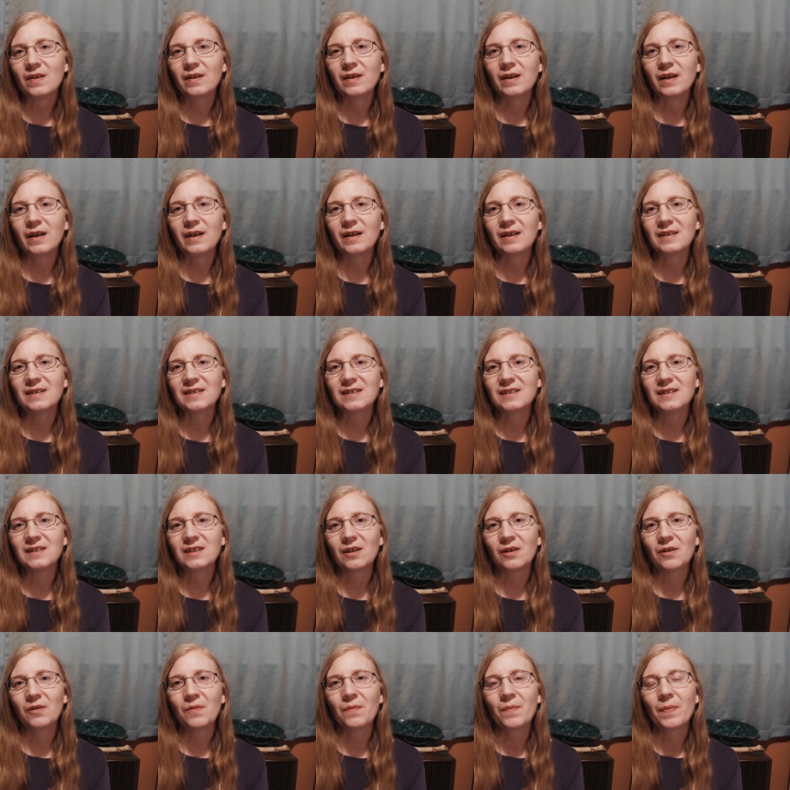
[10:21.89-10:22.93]
And
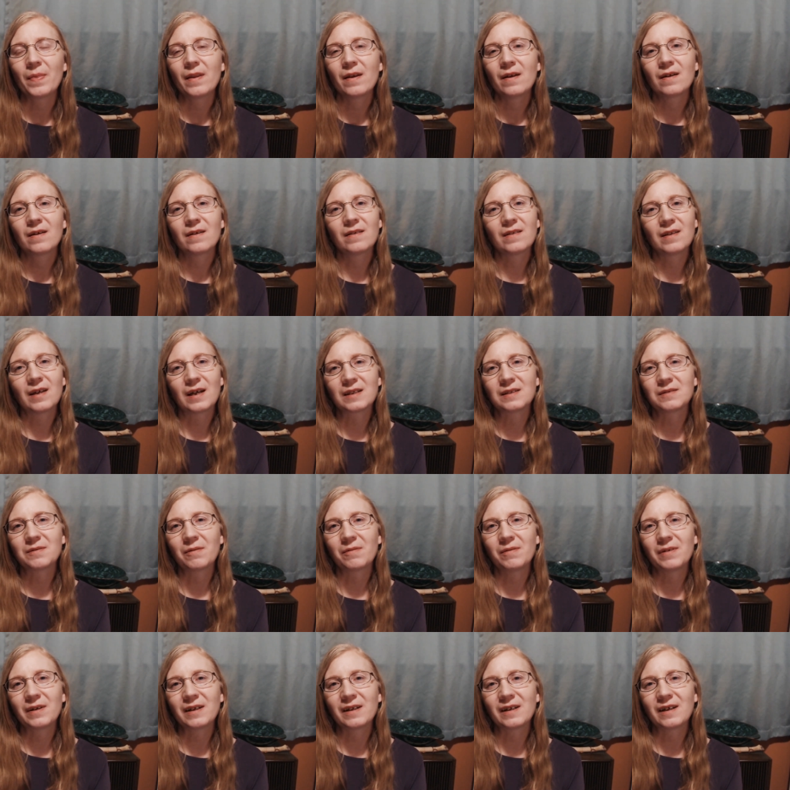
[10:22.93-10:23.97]
so that's what
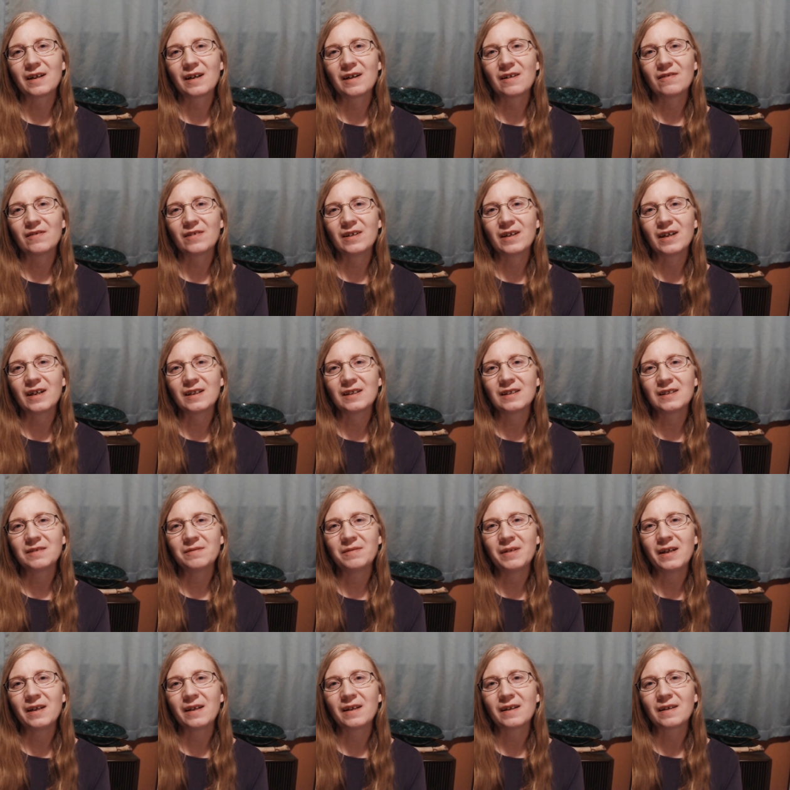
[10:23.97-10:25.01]
we're going to cover next
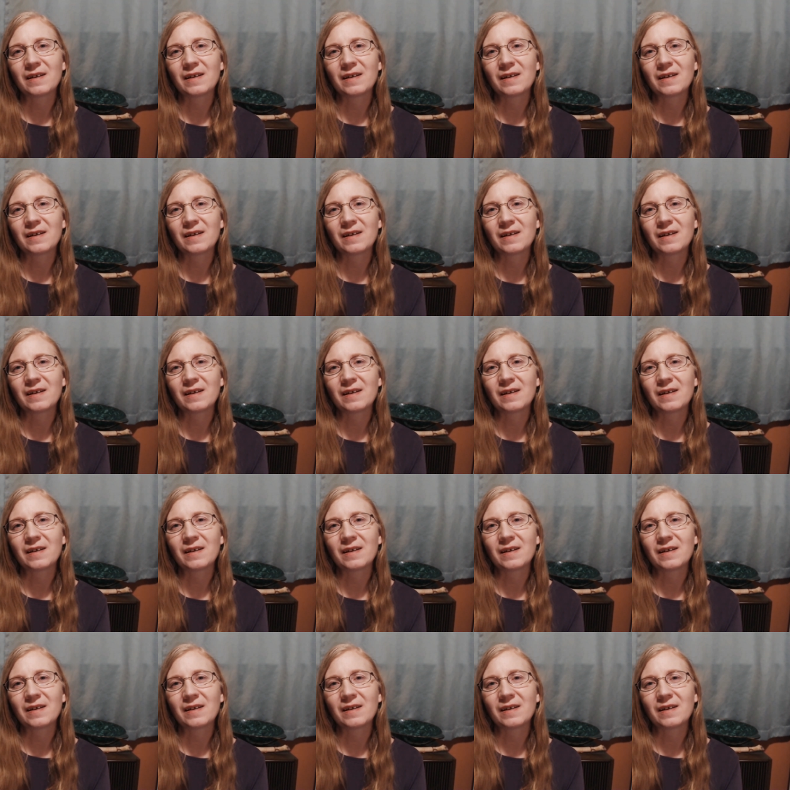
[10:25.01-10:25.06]
week.